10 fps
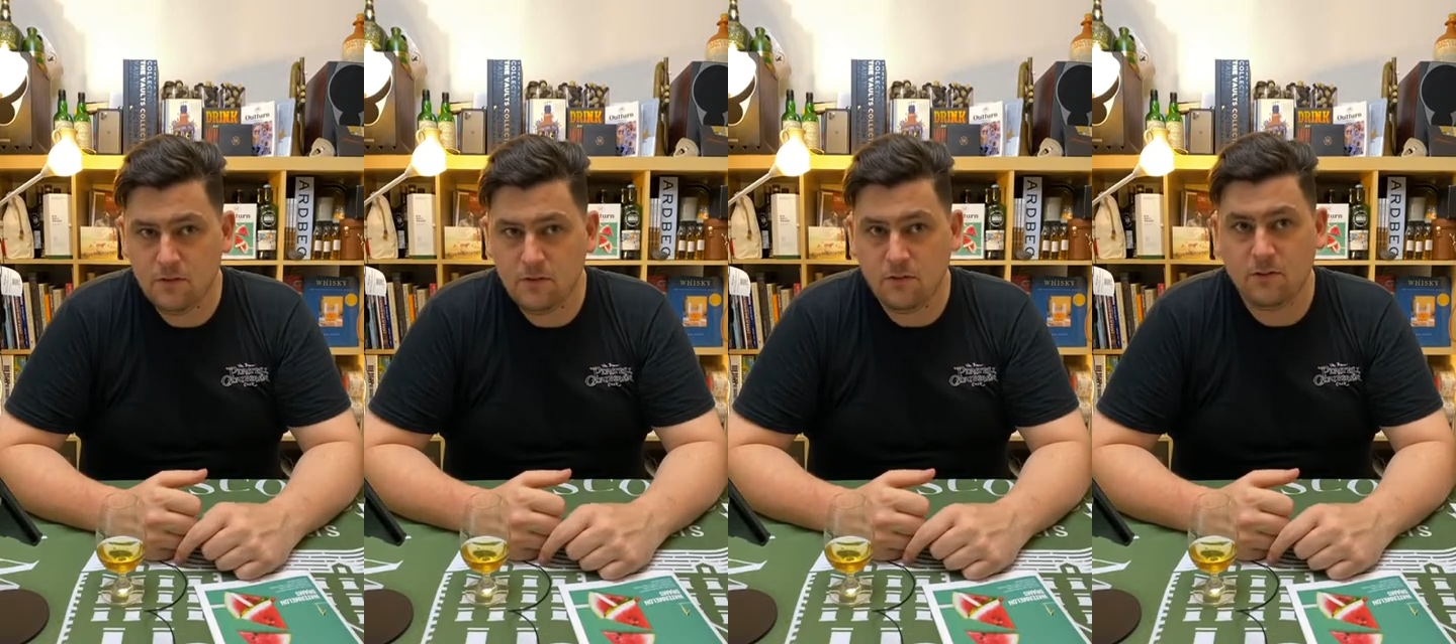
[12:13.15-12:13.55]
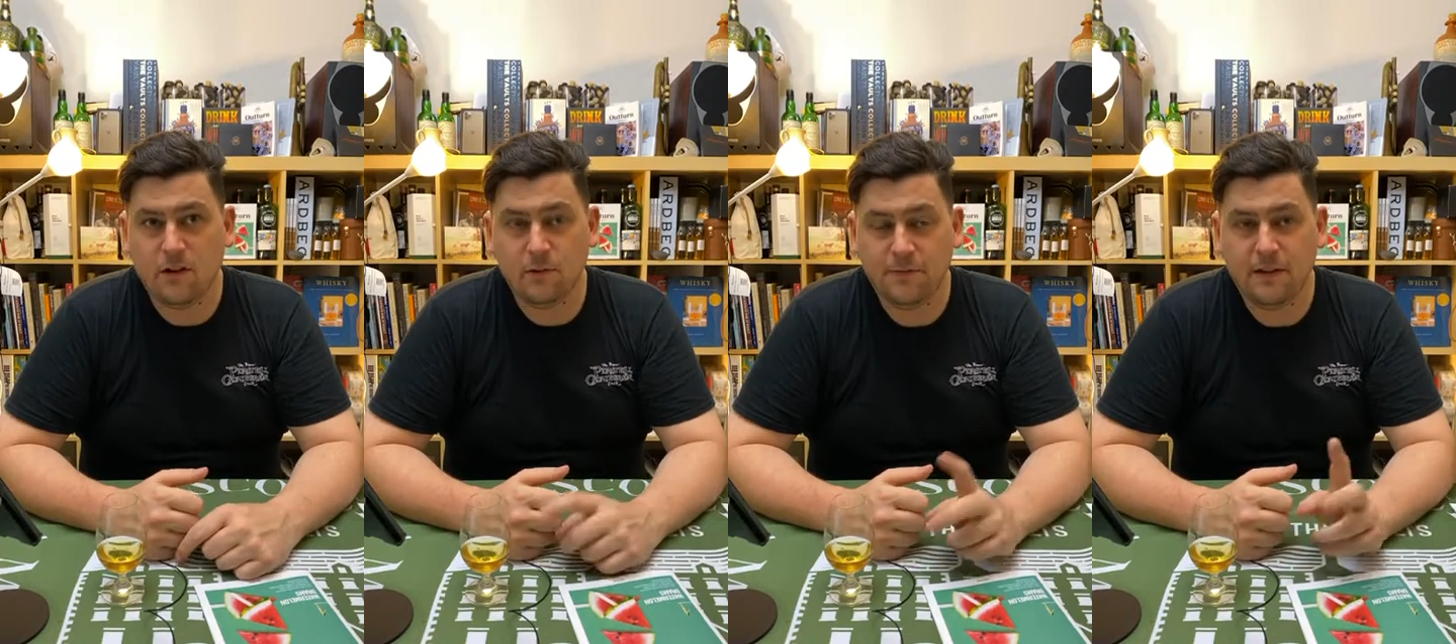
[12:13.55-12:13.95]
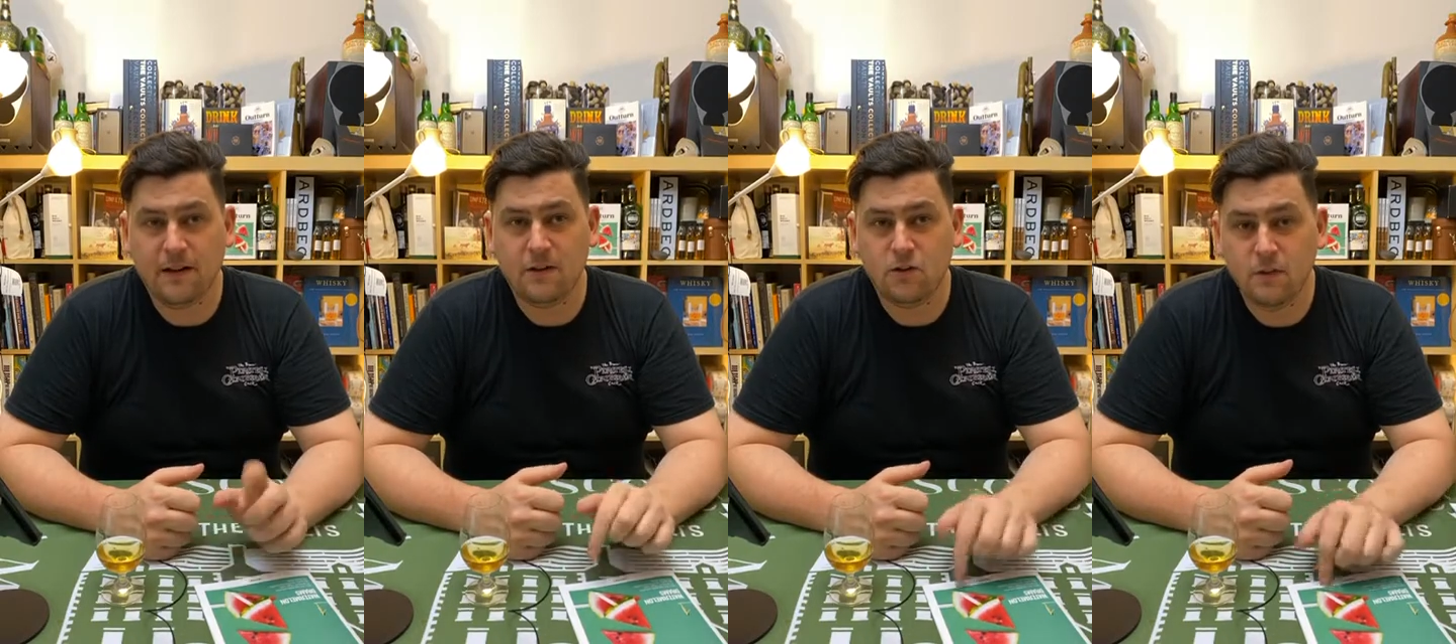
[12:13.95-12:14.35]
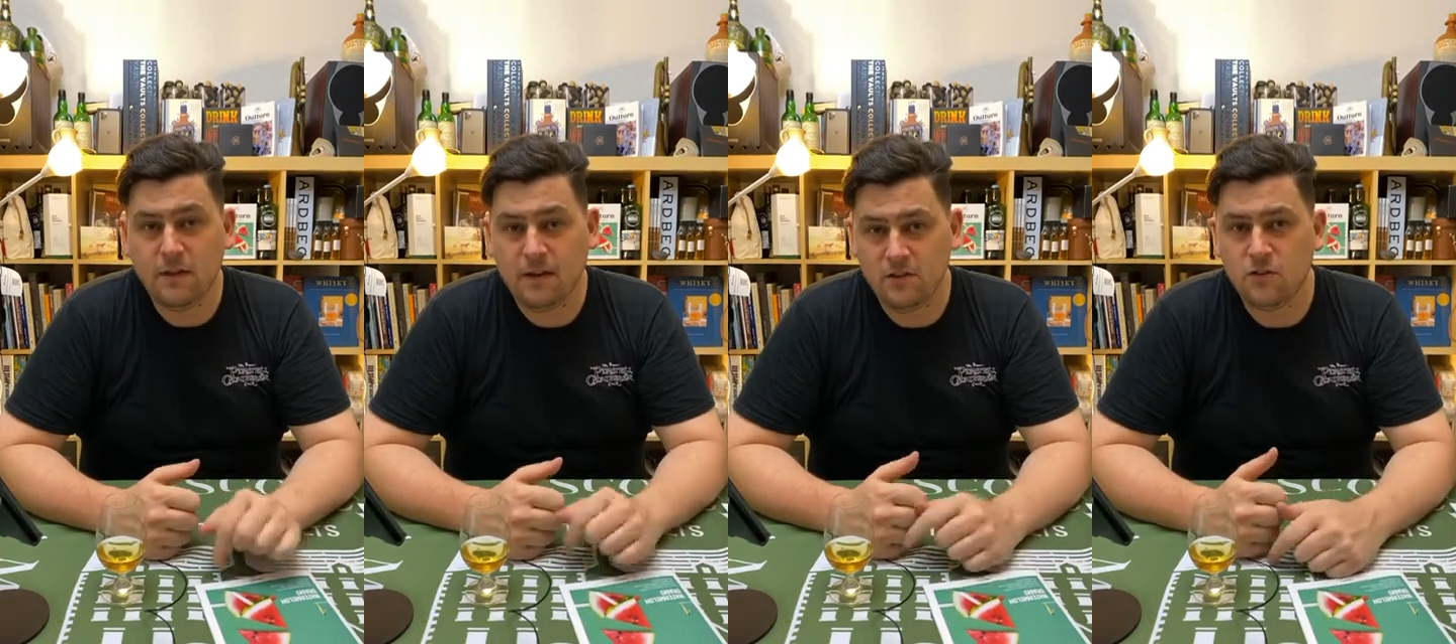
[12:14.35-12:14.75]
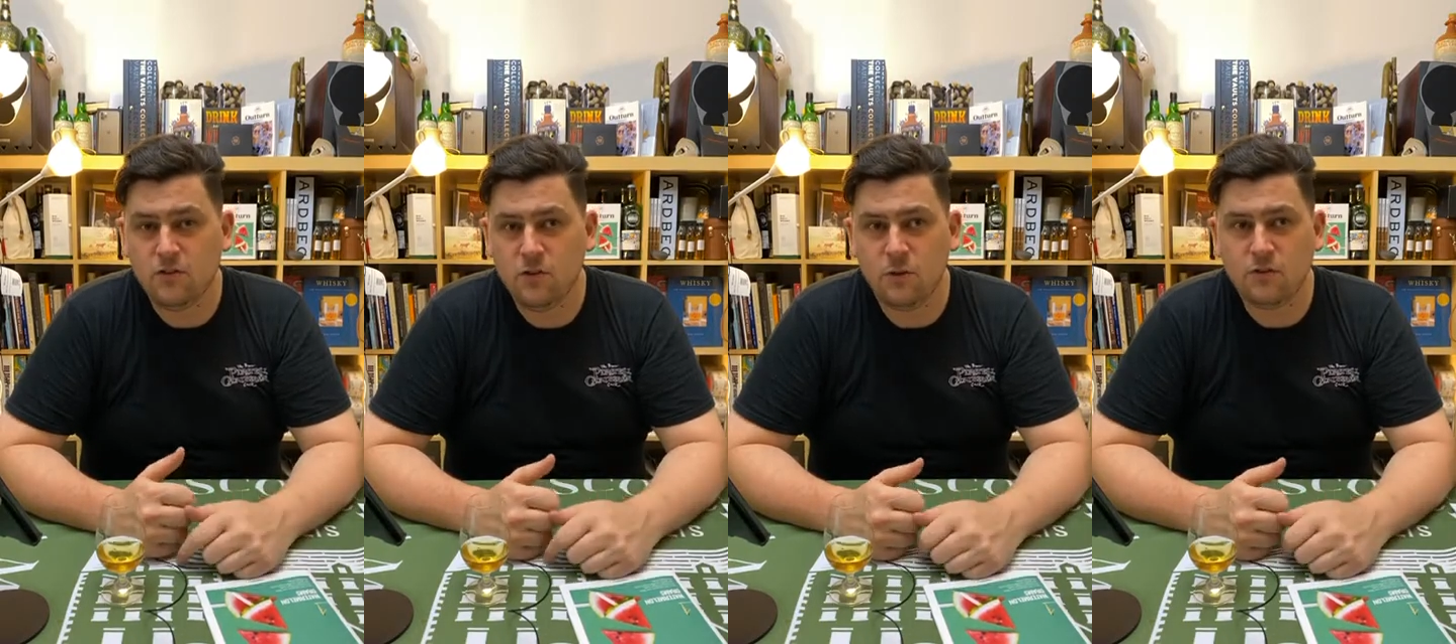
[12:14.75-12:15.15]
The society was founded in
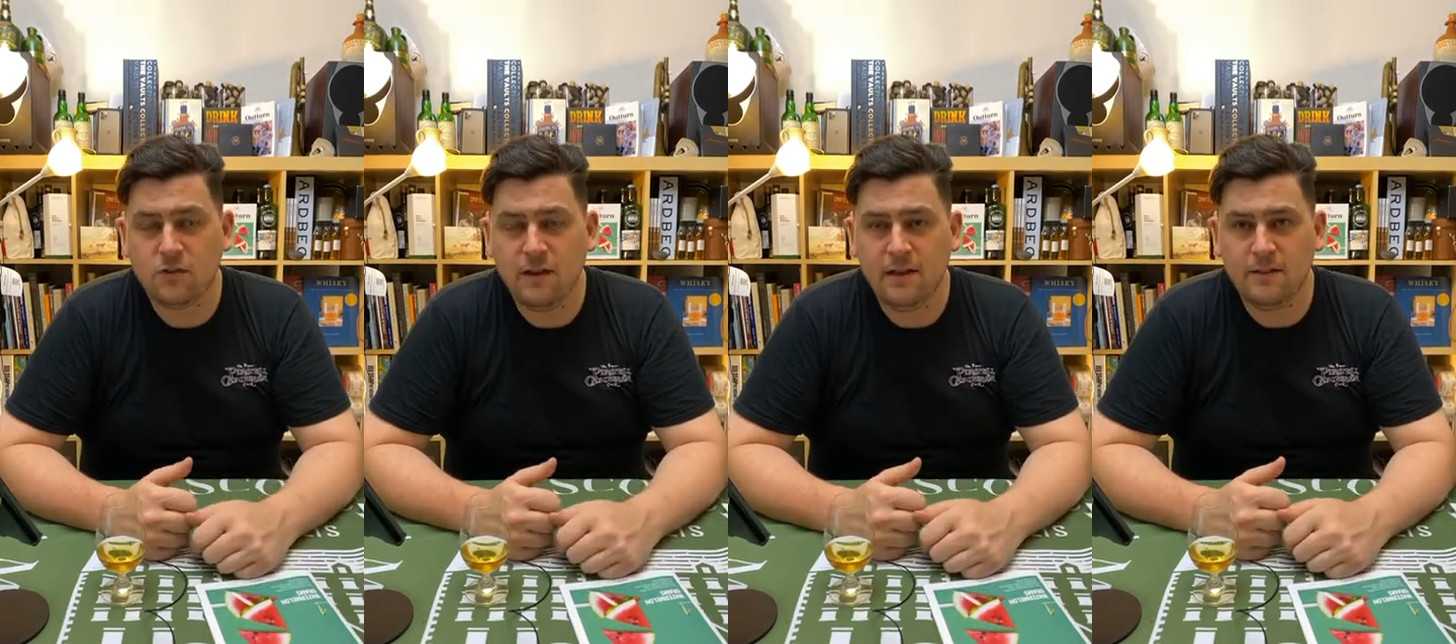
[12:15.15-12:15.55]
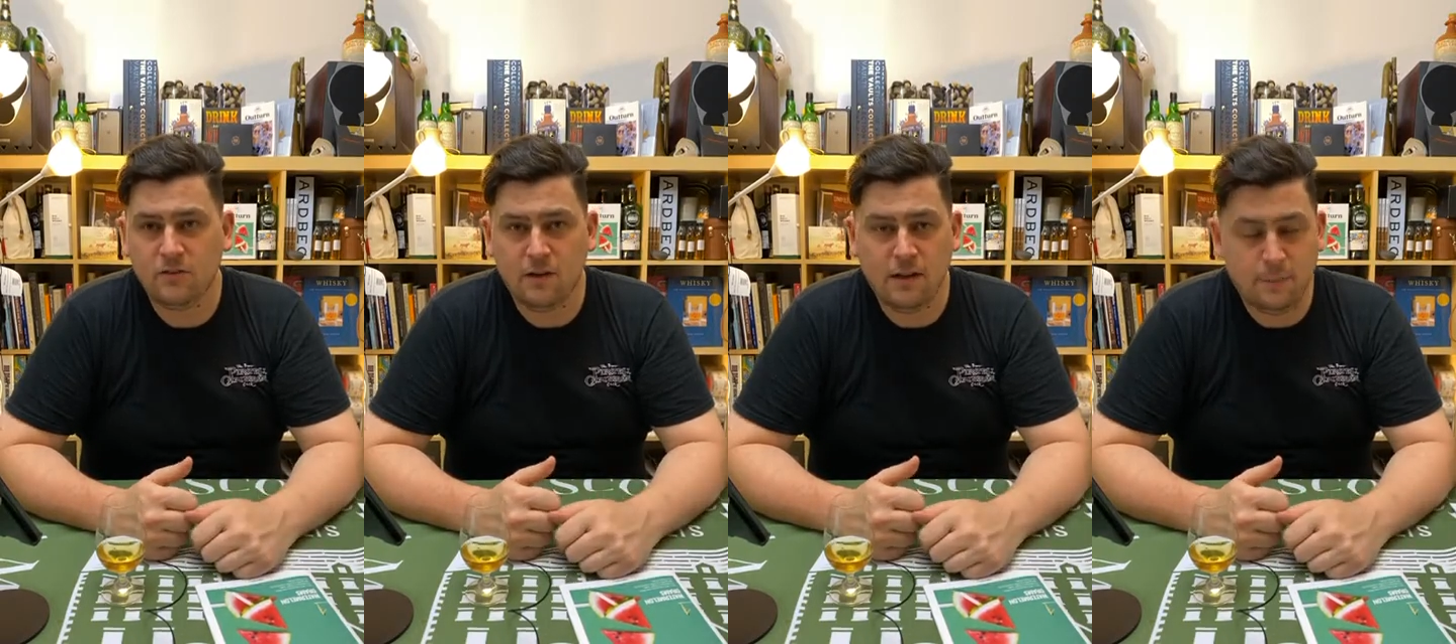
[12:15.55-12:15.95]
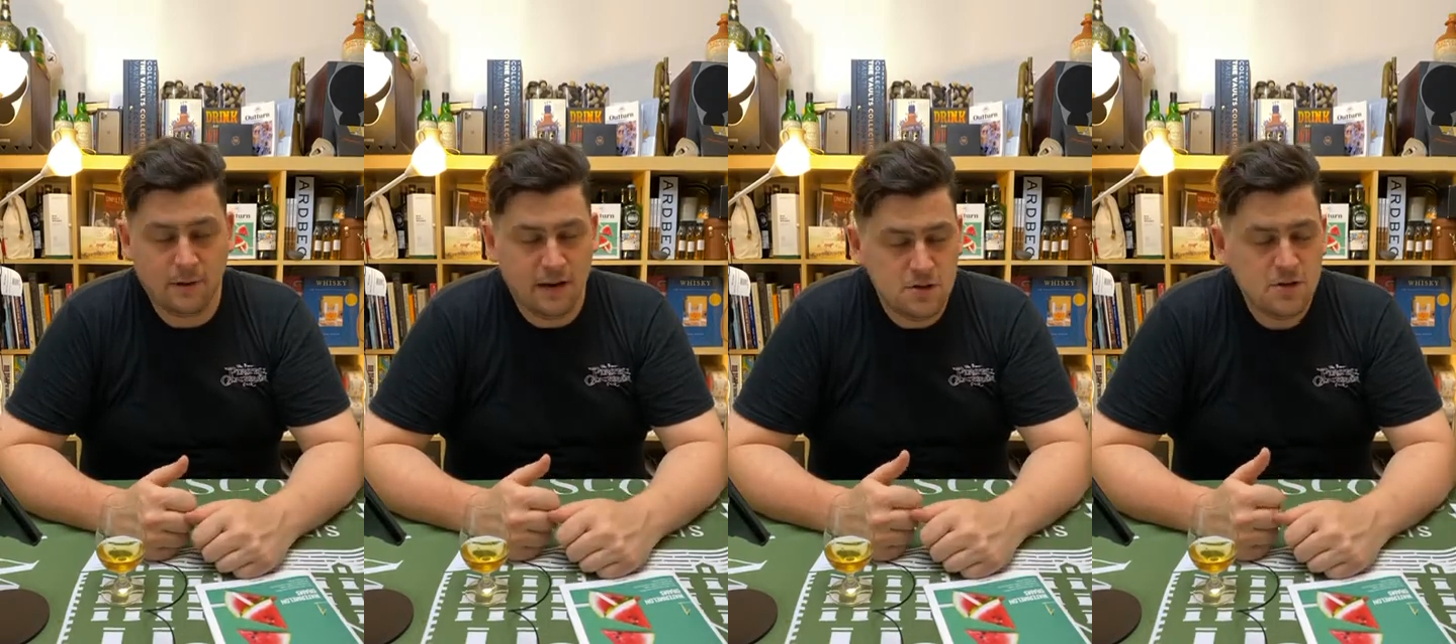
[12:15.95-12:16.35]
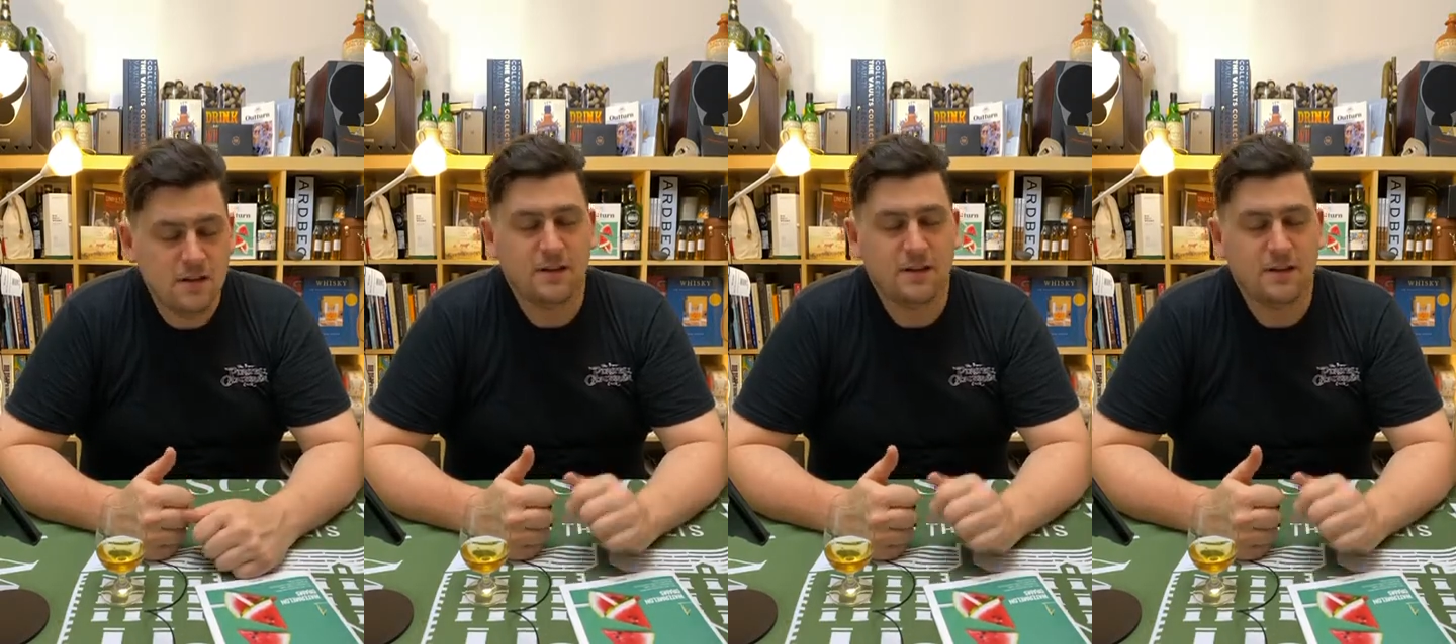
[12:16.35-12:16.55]
2002 in Australia, the Australian branch.